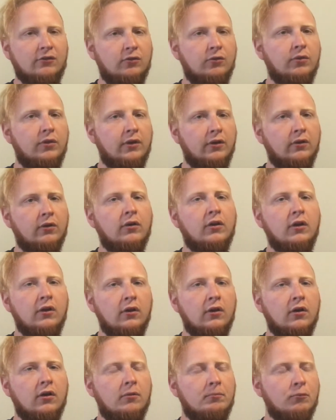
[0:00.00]
to their
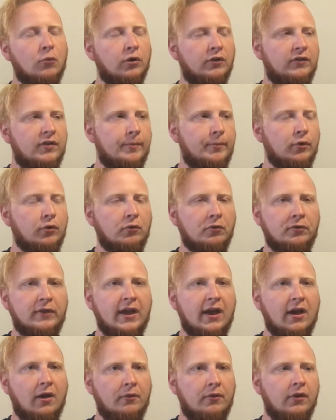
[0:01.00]
more typical
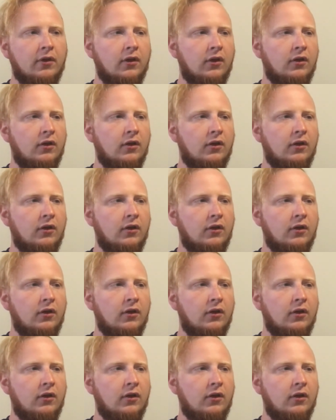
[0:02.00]
sound.